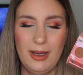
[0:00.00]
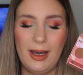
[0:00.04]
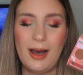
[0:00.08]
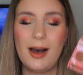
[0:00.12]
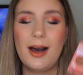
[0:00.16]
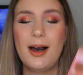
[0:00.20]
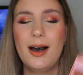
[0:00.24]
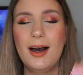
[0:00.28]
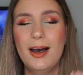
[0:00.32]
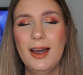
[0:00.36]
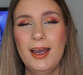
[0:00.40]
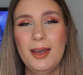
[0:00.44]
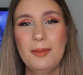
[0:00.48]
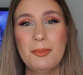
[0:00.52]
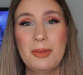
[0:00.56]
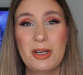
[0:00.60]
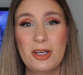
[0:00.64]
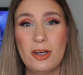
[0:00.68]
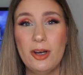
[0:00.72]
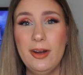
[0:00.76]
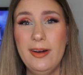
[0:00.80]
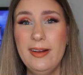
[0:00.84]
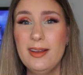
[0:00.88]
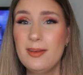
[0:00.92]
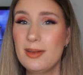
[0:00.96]
My
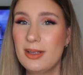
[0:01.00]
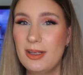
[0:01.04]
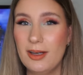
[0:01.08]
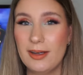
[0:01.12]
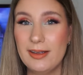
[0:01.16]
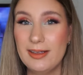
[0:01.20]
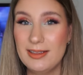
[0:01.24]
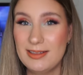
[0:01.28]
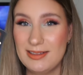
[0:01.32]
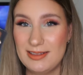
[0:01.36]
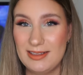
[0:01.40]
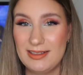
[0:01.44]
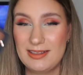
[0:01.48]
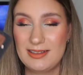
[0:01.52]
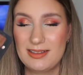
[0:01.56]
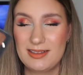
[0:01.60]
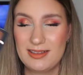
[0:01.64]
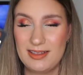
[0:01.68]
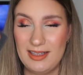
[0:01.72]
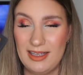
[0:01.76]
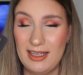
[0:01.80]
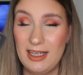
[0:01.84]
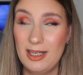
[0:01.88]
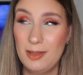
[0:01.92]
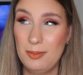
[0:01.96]
God is
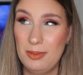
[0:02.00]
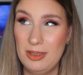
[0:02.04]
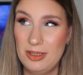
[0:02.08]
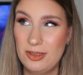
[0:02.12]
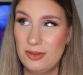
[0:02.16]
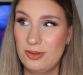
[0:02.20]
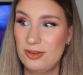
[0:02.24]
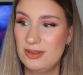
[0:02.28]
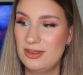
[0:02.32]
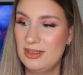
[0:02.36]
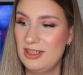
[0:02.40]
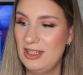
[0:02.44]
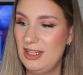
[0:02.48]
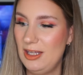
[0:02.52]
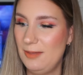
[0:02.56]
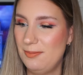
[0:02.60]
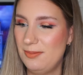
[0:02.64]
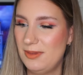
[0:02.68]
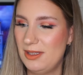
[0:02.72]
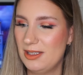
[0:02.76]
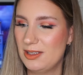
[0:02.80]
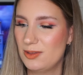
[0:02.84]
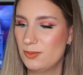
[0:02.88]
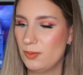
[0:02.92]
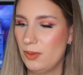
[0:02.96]
telling me to keep
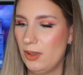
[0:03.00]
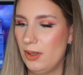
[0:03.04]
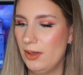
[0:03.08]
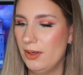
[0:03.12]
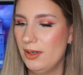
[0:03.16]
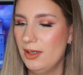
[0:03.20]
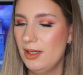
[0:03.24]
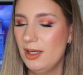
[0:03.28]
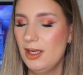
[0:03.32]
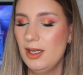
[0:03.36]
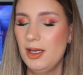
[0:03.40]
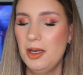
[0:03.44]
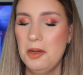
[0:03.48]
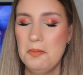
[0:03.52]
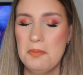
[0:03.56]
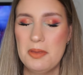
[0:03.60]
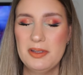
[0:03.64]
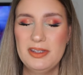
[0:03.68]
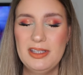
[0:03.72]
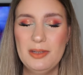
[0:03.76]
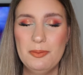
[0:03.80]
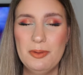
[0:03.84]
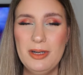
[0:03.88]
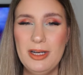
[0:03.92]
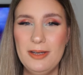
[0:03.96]
this one. But
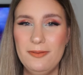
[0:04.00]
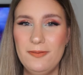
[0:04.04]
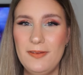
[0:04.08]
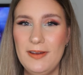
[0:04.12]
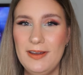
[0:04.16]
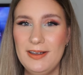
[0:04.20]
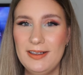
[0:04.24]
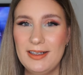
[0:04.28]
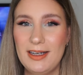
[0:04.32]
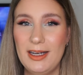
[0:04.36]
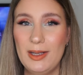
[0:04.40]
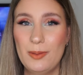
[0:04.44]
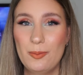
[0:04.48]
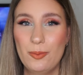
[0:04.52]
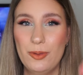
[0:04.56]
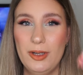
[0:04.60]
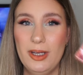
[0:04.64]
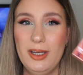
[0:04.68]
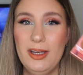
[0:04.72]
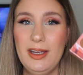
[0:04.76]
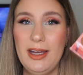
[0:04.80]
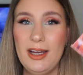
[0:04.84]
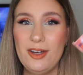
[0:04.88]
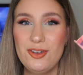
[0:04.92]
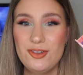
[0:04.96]
then when I think like, would I
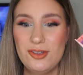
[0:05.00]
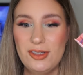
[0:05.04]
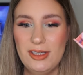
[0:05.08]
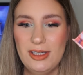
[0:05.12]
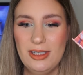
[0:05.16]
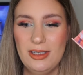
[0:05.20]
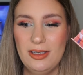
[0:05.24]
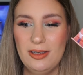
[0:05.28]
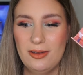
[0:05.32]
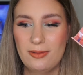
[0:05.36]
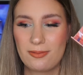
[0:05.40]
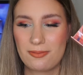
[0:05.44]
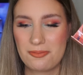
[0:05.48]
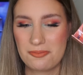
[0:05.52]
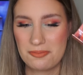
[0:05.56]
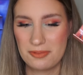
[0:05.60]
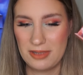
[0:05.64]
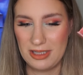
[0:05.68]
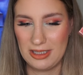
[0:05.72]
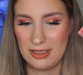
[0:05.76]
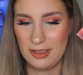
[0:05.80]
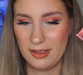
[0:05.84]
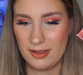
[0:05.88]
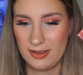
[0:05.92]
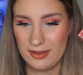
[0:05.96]
actually
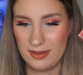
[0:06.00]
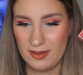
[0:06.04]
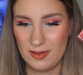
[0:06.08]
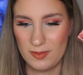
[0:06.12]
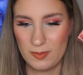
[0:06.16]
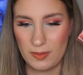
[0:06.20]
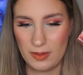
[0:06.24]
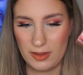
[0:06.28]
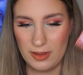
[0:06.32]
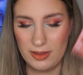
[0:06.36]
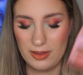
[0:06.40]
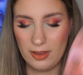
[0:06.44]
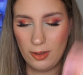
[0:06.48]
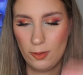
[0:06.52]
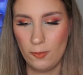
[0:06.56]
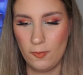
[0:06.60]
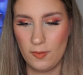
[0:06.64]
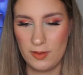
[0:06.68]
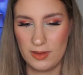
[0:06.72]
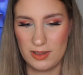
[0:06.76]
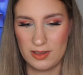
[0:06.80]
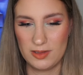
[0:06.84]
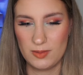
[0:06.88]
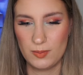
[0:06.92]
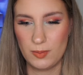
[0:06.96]
declutter this one over
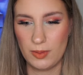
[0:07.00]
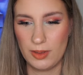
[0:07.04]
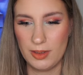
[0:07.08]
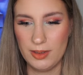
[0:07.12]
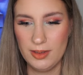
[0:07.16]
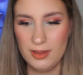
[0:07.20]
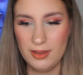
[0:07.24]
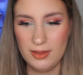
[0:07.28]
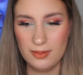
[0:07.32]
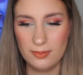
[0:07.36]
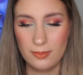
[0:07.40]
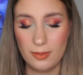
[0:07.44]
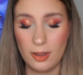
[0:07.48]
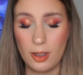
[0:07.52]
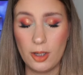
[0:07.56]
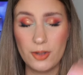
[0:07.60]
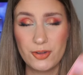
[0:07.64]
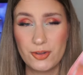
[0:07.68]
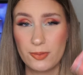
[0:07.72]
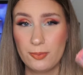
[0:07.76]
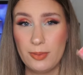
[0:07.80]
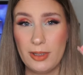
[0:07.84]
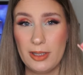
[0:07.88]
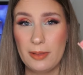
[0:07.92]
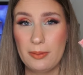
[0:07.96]
this one? Also,
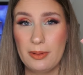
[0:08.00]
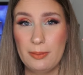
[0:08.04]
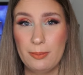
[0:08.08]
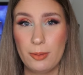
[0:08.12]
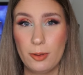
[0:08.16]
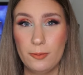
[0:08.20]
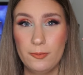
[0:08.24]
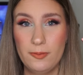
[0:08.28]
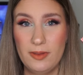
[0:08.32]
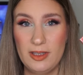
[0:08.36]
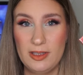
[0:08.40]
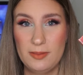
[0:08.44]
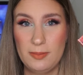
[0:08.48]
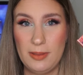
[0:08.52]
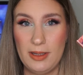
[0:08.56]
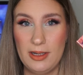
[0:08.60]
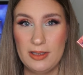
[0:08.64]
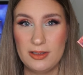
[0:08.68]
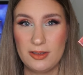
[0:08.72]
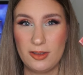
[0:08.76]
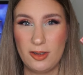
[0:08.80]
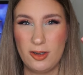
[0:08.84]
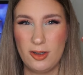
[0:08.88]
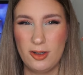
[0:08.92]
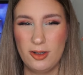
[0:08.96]
by the way, both of these palettes
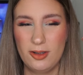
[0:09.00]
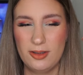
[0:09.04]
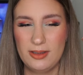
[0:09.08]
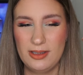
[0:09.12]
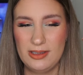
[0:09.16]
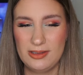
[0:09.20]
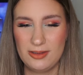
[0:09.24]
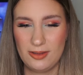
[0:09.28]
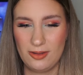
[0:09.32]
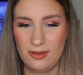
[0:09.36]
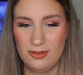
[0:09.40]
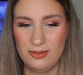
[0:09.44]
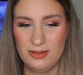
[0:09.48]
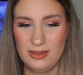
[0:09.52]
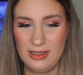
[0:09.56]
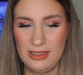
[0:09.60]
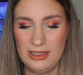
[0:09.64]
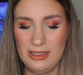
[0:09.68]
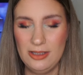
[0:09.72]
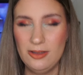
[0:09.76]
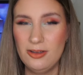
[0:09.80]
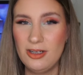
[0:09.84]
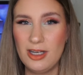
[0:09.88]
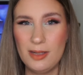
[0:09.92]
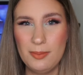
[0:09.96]
are
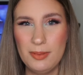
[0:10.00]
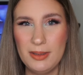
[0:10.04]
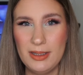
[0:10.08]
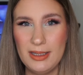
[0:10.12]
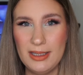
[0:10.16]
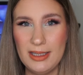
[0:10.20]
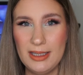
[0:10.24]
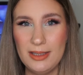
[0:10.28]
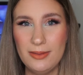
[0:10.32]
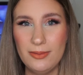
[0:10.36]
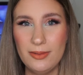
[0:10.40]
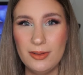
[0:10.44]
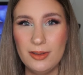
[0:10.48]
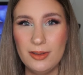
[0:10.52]
discontinued, I believe.